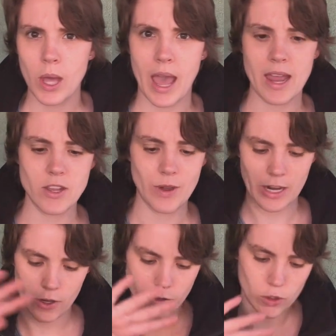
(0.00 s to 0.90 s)
and you get a
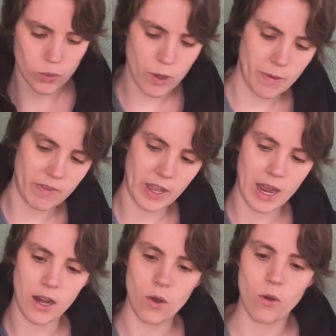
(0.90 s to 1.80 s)
good swoop of the
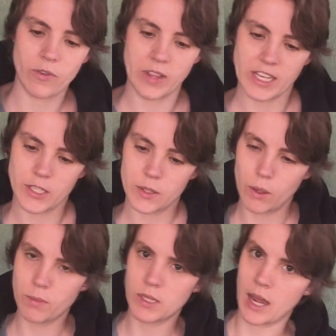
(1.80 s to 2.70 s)
colour, or if they
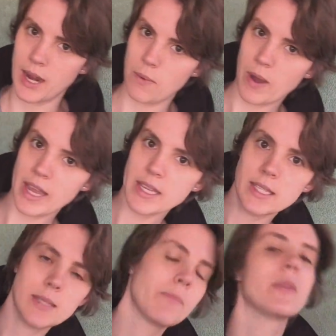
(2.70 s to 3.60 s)
swoop
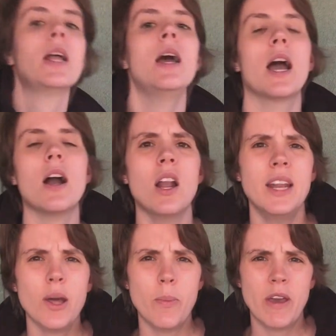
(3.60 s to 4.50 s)
sideways. I got a
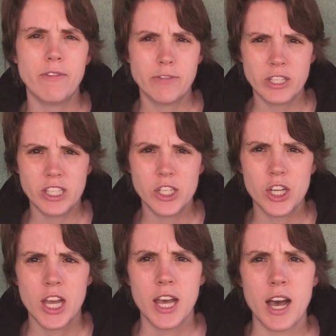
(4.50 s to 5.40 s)
little bit of footage
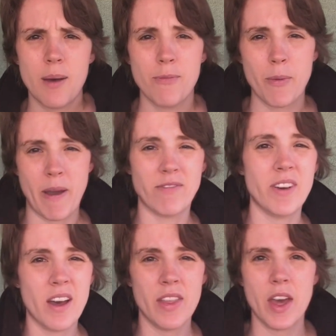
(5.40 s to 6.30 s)
from my
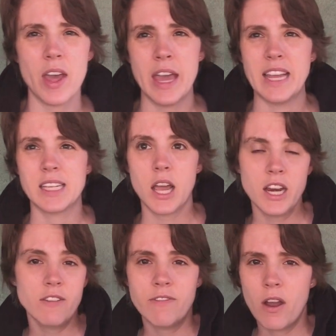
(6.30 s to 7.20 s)
father. It's
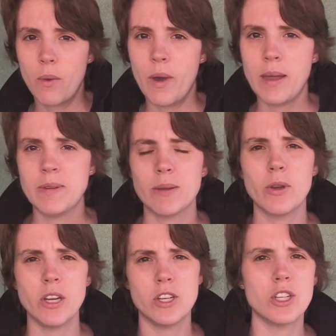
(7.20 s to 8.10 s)
kind of far away, but I'm
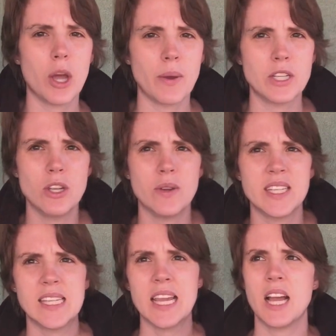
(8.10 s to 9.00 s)
going to show it so you can
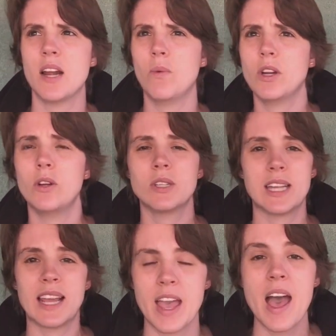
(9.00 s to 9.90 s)
see kind of what it looks like.